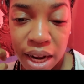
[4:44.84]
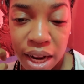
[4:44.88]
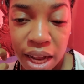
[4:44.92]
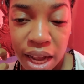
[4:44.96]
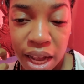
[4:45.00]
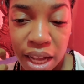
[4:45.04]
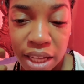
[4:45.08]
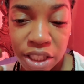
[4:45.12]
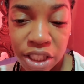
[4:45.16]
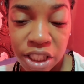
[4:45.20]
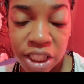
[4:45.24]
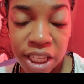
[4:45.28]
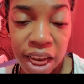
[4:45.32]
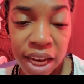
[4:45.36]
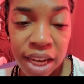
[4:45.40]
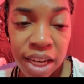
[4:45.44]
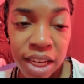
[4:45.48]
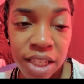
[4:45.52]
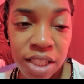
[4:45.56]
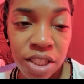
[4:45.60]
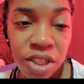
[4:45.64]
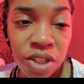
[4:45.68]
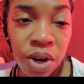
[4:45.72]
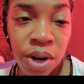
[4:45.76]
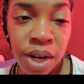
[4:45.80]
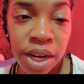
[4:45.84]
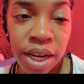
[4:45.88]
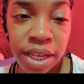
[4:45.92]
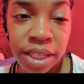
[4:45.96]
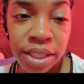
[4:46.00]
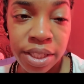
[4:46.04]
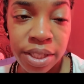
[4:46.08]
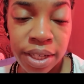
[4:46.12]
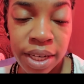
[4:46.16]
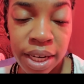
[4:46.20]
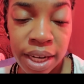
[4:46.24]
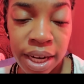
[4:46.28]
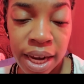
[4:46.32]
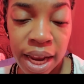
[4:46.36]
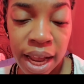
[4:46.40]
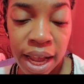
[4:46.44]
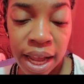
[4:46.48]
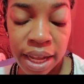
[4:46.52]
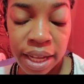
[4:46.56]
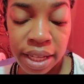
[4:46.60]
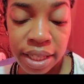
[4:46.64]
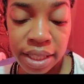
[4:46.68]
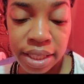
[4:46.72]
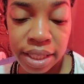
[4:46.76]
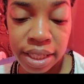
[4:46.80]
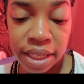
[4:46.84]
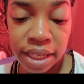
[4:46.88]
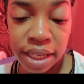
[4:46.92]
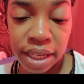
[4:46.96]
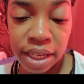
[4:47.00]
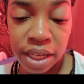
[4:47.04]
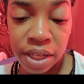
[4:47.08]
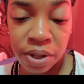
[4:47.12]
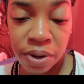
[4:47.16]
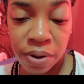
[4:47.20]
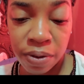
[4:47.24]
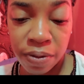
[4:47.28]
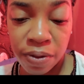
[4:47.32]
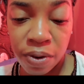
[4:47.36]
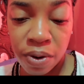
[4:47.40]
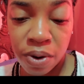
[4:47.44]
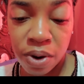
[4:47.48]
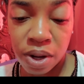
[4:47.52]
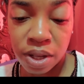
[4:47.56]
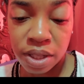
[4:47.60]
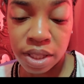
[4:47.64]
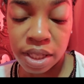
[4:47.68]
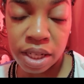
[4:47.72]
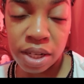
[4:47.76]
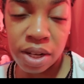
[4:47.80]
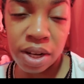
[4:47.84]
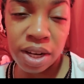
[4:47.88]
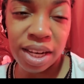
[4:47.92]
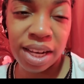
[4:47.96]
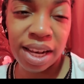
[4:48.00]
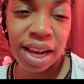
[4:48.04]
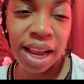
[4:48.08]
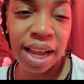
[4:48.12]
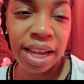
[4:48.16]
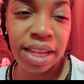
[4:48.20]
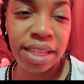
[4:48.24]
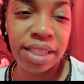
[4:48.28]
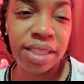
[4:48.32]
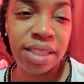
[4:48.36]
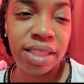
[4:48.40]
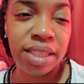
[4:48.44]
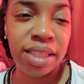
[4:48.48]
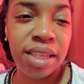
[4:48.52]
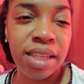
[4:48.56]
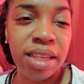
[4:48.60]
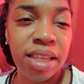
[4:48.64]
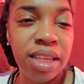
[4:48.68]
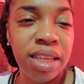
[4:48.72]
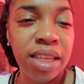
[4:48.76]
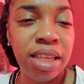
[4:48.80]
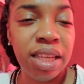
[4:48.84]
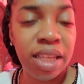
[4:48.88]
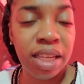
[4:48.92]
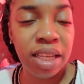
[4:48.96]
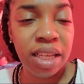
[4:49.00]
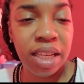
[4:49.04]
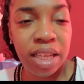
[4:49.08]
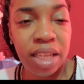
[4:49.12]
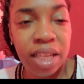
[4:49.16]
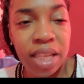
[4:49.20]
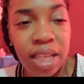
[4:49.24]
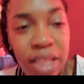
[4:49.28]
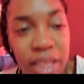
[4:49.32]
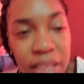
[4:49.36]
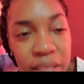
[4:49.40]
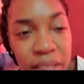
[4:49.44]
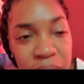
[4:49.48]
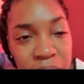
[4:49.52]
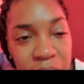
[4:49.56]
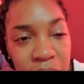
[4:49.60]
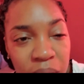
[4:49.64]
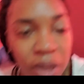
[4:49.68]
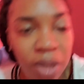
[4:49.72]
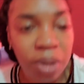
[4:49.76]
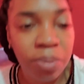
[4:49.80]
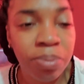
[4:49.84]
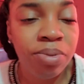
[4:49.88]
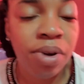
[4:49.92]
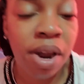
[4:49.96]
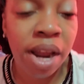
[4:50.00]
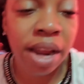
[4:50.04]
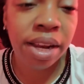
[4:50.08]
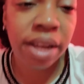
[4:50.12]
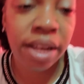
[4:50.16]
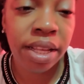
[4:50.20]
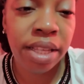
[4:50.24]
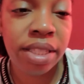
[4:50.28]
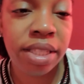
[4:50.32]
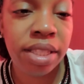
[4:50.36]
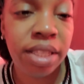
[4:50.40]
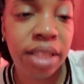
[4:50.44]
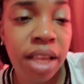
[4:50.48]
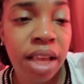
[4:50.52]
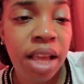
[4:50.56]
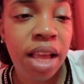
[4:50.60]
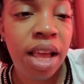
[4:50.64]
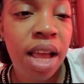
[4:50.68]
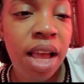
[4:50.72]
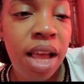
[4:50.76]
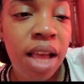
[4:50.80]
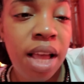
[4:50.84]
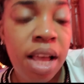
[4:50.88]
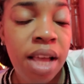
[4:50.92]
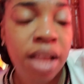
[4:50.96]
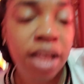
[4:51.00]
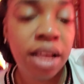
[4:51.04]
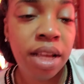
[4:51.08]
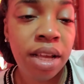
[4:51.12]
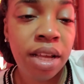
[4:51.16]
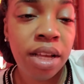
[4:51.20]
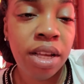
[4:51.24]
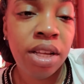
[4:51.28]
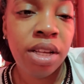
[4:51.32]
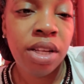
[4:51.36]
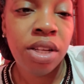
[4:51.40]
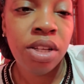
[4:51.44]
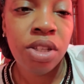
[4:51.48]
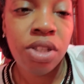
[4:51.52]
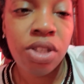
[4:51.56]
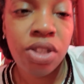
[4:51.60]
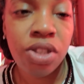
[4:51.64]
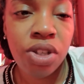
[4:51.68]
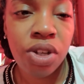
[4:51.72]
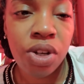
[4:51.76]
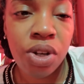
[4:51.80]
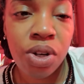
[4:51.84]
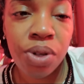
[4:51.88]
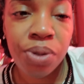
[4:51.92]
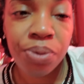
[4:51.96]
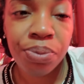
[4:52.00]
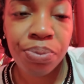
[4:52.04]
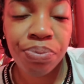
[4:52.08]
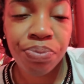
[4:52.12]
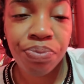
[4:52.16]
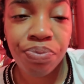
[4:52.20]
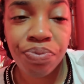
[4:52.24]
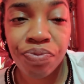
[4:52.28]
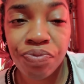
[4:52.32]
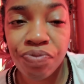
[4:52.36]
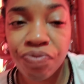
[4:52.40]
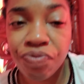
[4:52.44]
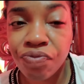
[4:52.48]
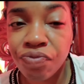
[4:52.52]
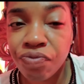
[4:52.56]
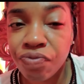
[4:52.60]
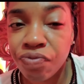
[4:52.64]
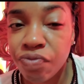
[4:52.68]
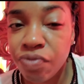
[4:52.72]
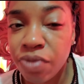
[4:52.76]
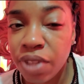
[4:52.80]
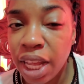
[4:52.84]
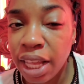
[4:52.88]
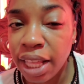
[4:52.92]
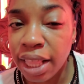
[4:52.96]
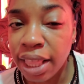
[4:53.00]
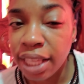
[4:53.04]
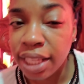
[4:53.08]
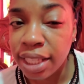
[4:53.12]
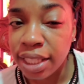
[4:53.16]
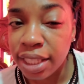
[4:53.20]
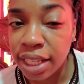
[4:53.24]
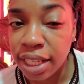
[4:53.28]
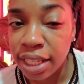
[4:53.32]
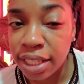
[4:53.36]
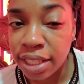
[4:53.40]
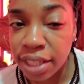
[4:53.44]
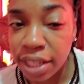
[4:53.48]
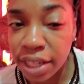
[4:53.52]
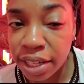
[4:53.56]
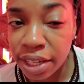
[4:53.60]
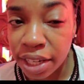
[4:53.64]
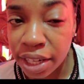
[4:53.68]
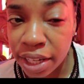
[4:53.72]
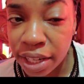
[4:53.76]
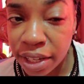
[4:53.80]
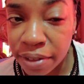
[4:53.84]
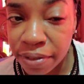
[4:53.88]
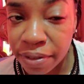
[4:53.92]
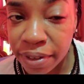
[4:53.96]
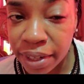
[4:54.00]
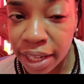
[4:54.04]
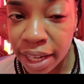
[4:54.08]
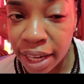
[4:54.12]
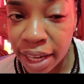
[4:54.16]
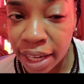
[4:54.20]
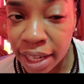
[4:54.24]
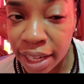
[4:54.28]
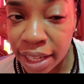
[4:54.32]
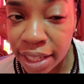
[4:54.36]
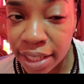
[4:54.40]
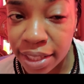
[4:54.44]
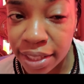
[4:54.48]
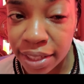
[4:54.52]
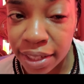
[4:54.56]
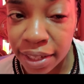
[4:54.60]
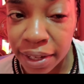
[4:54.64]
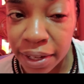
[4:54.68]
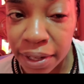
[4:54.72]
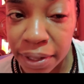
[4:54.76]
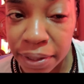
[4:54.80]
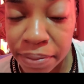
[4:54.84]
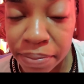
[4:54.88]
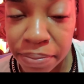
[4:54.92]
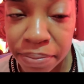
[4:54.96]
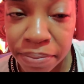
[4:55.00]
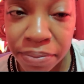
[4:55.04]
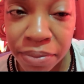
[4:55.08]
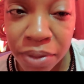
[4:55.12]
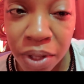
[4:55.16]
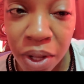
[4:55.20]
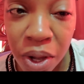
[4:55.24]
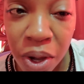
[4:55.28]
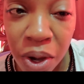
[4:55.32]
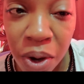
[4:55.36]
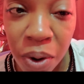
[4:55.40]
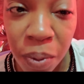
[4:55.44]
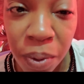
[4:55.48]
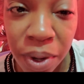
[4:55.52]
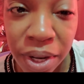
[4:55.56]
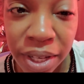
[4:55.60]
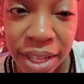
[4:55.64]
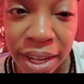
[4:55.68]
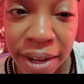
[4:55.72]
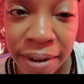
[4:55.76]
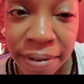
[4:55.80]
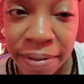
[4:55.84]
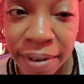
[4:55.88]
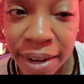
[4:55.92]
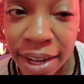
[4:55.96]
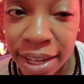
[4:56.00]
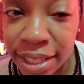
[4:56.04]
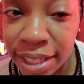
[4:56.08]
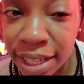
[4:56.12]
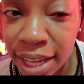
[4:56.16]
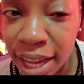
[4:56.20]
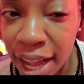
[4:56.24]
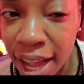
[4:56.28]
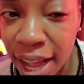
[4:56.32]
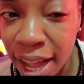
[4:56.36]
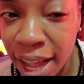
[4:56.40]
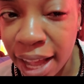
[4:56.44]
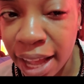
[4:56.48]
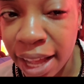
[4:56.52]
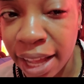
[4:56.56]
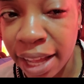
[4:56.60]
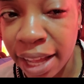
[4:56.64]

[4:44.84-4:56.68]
a challenge going into the light, you know, focusing on light, on brightness. So this is your girl V-La-Nessa with a fat high.